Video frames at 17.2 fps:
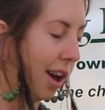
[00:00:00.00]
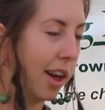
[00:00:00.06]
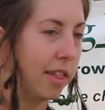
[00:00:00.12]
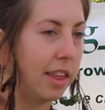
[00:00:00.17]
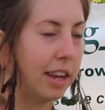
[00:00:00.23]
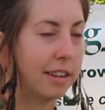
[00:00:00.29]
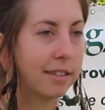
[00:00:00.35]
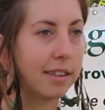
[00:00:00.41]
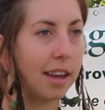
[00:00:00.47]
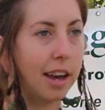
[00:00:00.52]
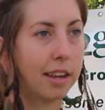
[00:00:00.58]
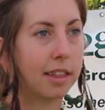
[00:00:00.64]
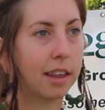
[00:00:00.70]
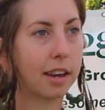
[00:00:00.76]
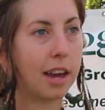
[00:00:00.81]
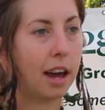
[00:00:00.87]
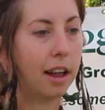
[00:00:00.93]
things
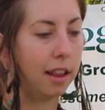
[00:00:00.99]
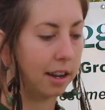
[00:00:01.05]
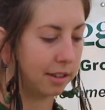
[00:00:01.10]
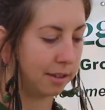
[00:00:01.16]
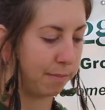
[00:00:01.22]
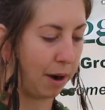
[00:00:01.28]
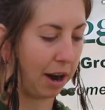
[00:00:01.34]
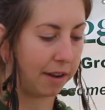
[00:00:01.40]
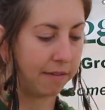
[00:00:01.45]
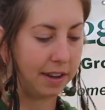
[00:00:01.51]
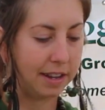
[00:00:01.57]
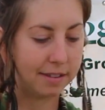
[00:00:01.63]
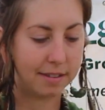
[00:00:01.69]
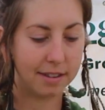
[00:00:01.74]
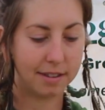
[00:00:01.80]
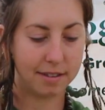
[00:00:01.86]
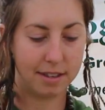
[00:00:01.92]
like the Kellogg's
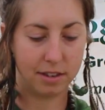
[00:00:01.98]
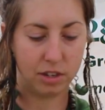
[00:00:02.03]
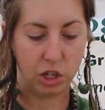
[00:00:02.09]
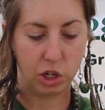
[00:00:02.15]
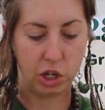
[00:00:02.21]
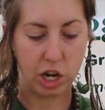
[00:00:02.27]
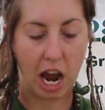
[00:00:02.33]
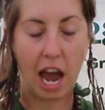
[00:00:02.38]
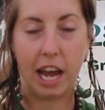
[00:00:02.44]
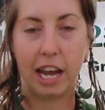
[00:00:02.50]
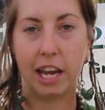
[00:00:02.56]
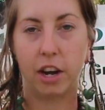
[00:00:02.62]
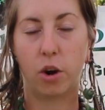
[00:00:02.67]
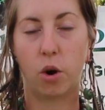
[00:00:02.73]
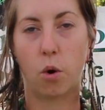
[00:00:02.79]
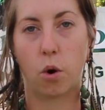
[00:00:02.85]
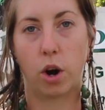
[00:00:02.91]
Breakfast is this
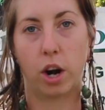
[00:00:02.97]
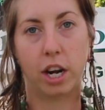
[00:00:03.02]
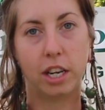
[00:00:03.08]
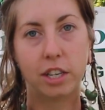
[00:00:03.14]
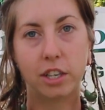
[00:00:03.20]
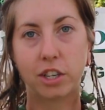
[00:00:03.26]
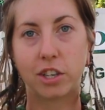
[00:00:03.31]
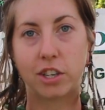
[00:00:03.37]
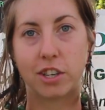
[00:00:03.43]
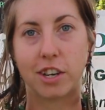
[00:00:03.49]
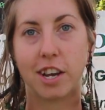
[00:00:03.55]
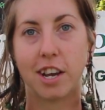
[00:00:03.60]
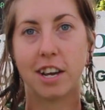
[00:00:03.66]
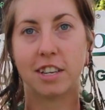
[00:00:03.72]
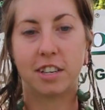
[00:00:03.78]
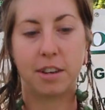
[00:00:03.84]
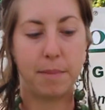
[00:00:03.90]
giant orange
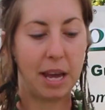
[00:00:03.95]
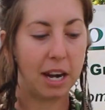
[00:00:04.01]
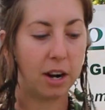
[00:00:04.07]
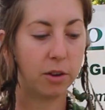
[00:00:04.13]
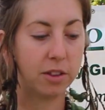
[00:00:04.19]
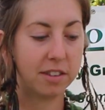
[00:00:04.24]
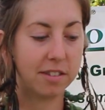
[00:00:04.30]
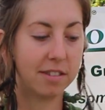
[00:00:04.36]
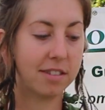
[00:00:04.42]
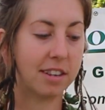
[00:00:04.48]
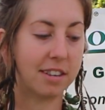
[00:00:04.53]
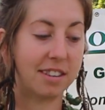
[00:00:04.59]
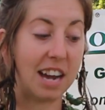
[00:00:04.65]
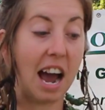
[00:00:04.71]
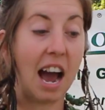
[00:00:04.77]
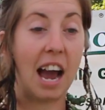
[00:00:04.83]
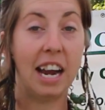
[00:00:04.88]
tomato. This is a
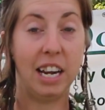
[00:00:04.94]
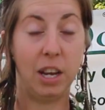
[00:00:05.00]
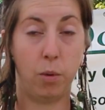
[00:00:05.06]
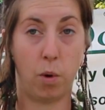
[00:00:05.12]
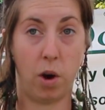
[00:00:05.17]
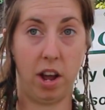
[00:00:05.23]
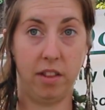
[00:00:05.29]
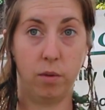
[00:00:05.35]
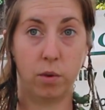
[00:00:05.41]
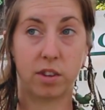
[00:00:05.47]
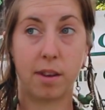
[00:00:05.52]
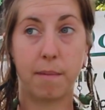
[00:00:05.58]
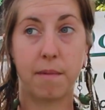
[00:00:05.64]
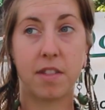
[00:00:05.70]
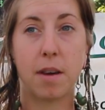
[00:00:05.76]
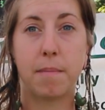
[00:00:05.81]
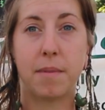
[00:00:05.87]
tiny one.
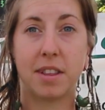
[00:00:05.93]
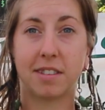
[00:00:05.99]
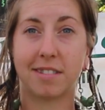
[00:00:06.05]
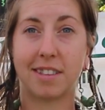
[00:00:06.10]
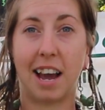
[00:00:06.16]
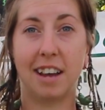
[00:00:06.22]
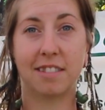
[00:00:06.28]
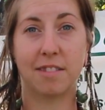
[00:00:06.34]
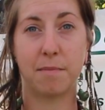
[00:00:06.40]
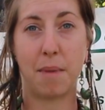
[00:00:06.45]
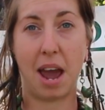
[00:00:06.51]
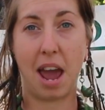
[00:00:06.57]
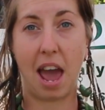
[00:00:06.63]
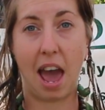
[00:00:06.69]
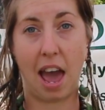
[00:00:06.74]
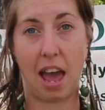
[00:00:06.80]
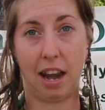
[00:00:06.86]
Some of them are the size of
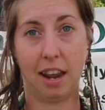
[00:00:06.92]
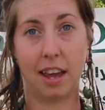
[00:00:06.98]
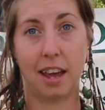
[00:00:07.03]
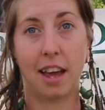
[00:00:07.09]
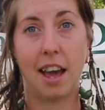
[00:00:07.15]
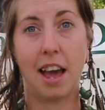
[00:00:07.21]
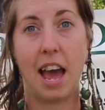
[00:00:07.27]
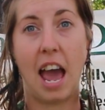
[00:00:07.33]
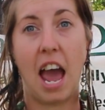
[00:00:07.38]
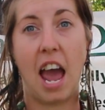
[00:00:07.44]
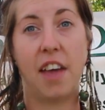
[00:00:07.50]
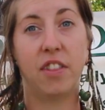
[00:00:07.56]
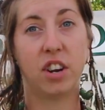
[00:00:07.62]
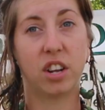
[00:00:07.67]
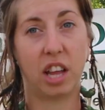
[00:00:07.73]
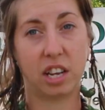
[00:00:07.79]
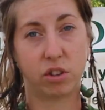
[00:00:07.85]
my head,
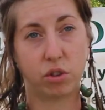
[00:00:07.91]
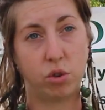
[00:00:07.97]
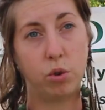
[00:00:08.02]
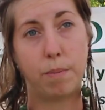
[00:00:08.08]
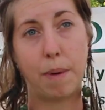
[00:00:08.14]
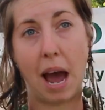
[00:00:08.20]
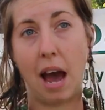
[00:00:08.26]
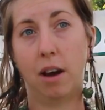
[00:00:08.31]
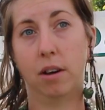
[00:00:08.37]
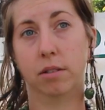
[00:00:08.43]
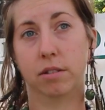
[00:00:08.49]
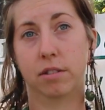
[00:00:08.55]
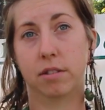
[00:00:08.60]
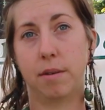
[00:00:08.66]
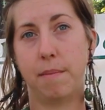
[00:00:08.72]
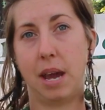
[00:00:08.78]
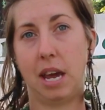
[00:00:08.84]
and they're like
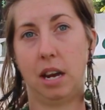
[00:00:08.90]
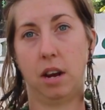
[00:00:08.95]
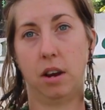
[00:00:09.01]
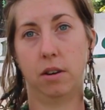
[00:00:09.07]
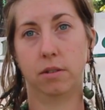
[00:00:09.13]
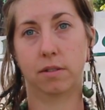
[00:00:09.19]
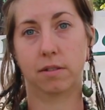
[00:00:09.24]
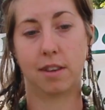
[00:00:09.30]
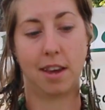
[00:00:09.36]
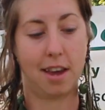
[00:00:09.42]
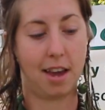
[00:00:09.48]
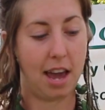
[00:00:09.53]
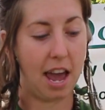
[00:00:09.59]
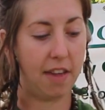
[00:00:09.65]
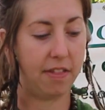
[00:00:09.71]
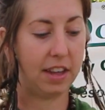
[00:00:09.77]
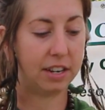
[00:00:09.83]
2-pound tomatoes,
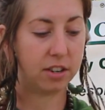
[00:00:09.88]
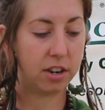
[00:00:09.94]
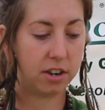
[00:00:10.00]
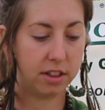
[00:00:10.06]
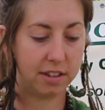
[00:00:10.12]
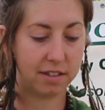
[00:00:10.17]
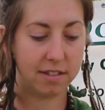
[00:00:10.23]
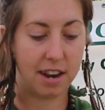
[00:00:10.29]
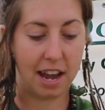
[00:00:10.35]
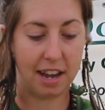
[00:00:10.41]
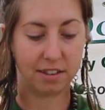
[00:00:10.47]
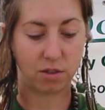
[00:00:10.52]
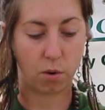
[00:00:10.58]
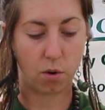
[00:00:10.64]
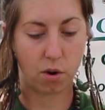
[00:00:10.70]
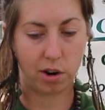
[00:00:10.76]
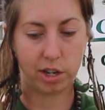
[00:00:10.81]
and they turn this
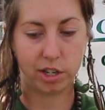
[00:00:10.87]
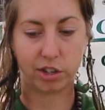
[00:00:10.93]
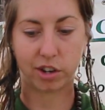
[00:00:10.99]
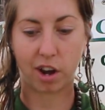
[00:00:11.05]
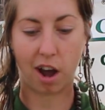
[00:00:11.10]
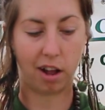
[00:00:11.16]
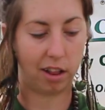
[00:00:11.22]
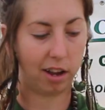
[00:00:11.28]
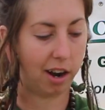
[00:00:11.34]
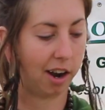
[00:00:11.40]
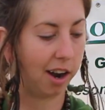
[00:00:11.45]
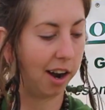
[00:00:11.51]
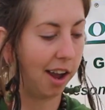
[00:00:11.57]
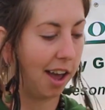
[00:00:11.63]
nice orange color.